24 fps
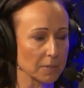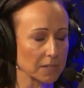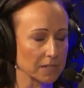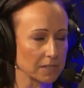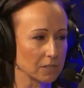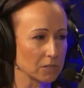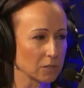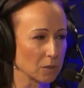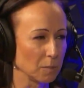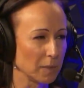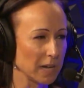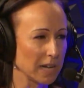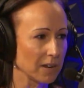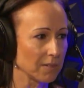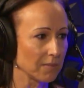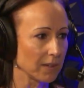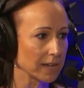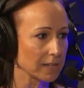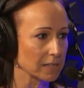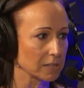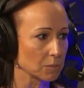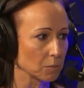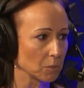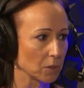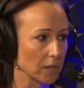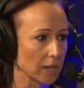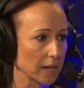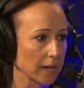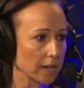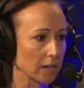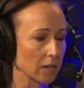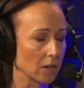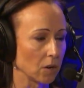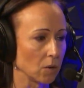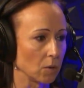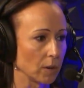Because so many of us were
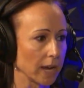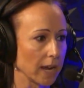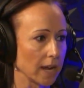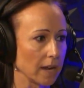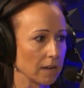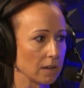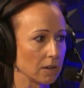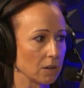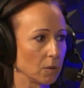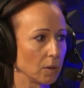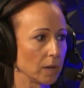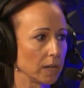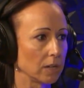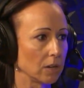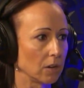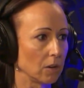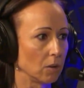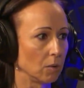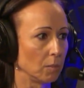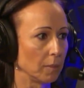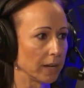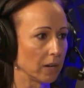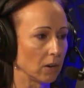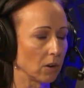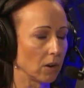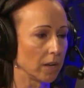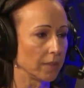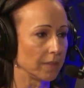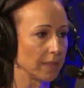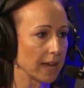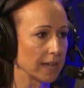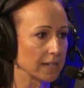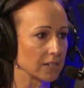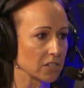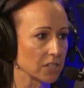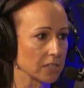like, okay, you know what? Oh my
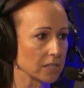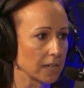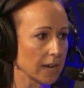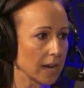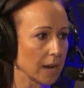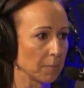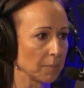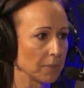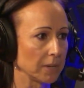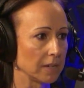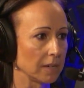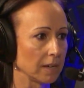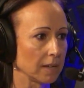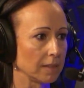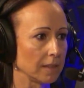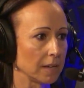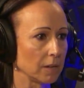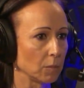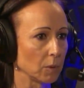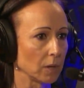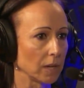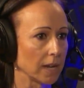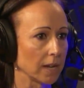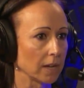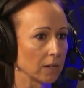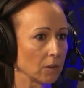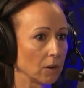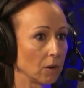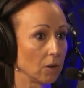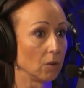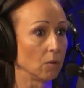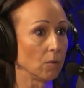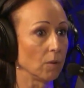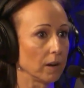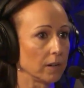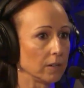God, that just happened. And then we're like,
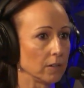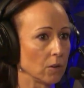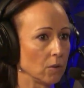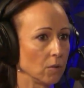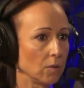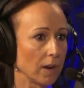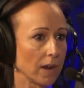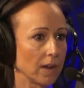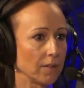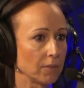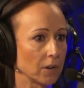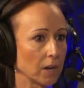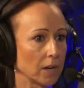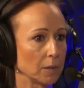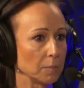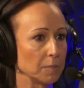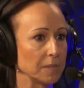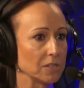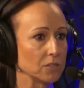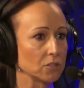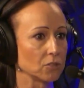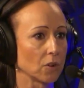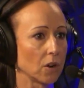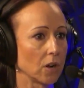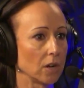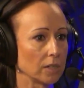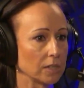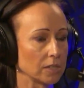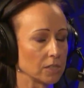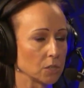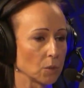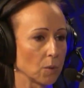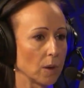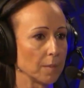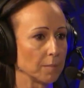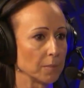oh no, I've got to be strong.
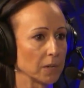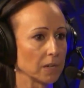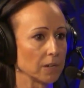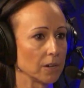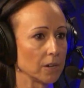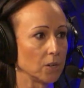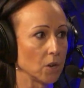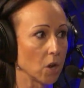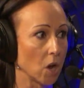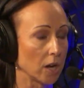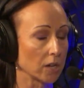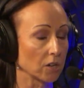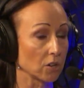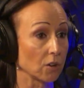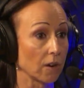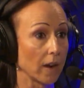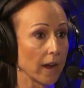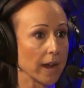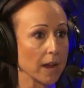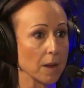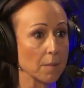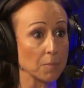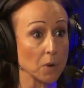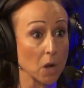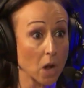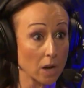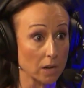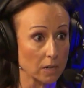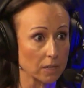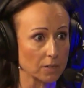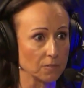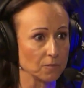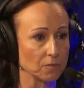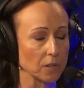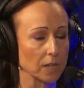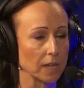And so I'm going to not cry. I'm not
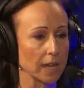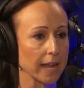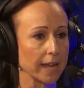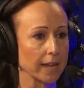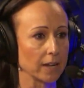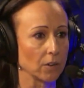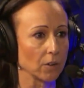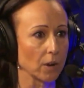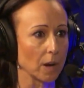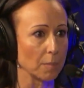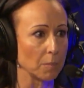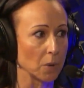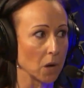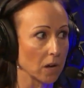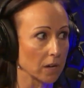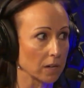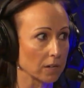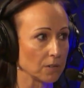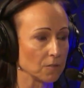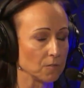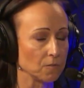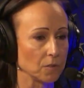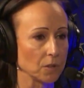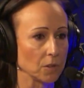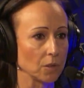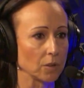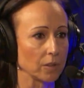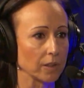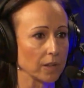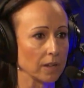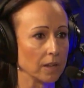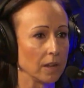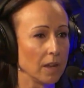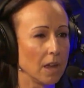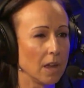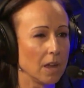going to feel anger. I'm not going to feel
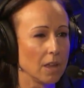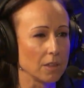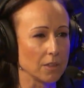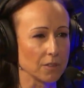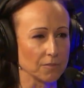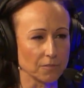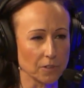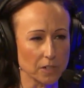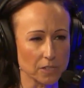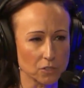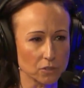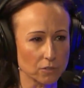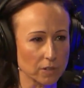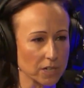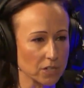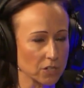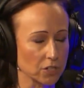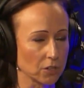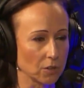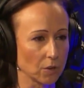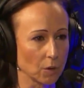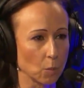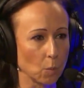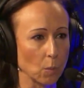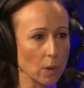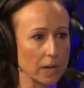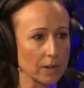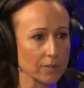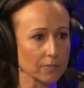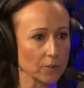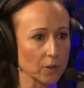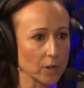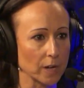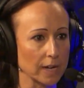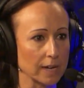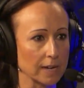the frustration or
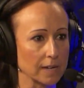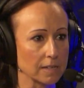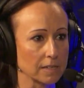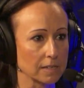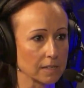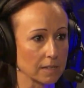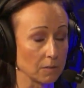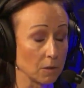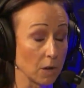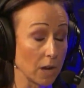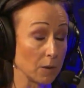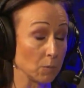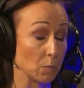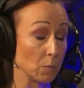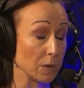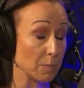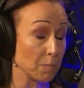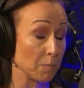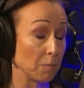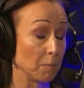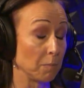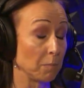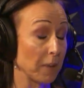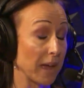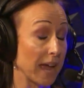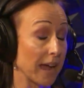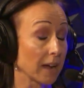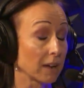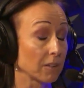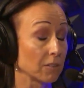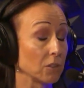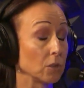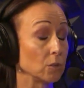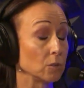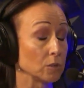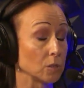whatever it is. And we
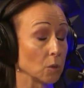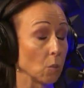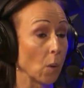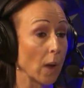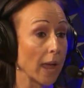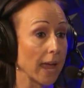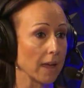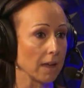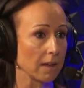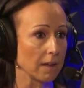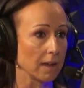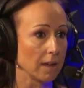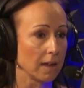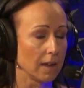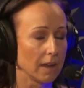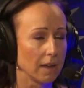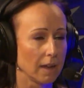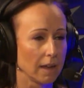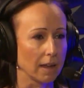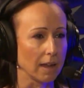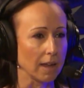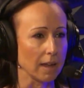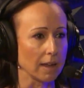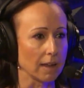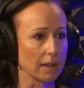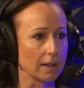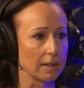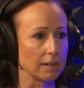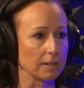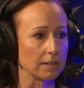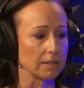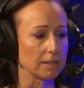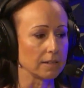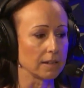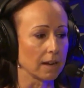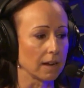pack those away.
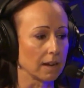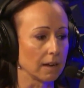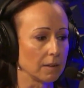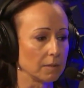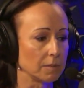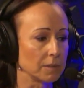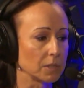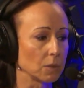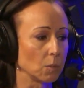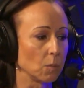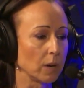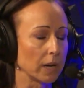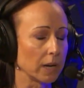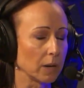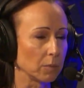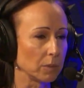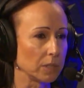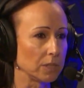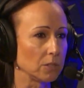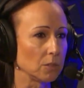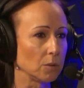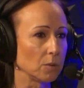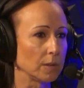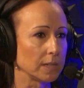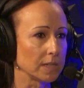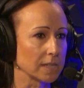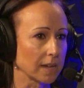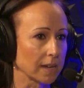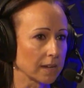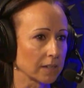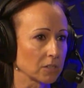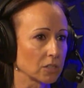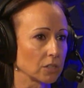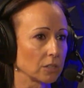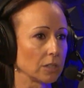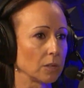And so what I would do is
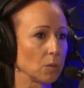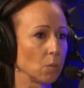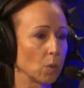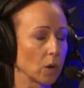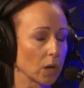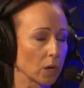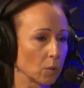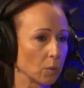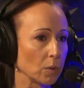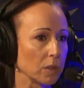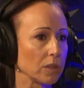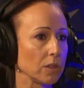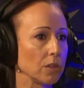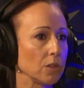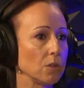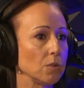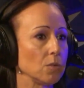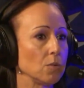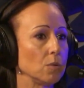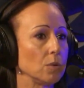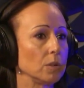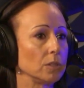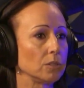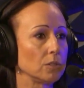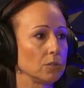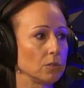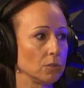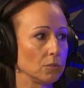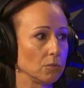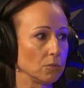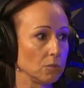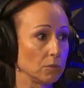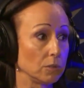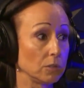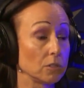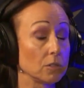actually work with you
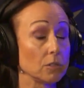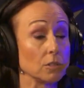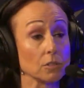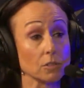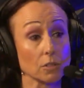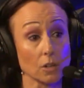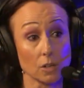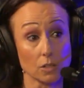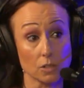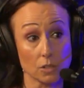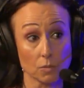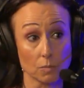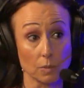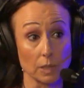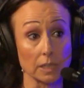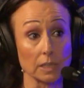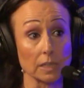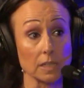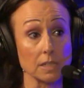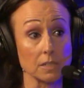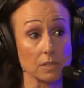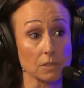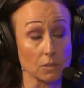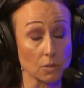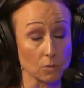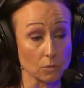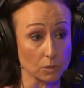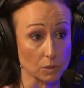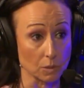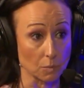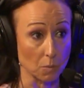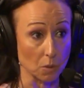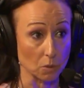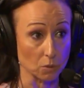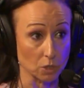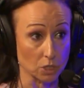to start to release
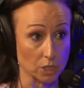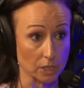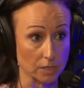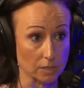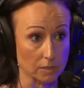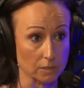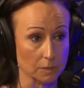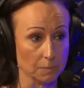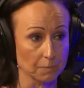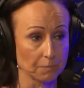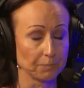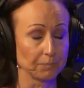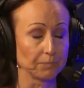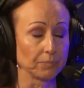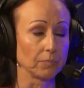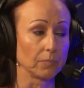those emotions.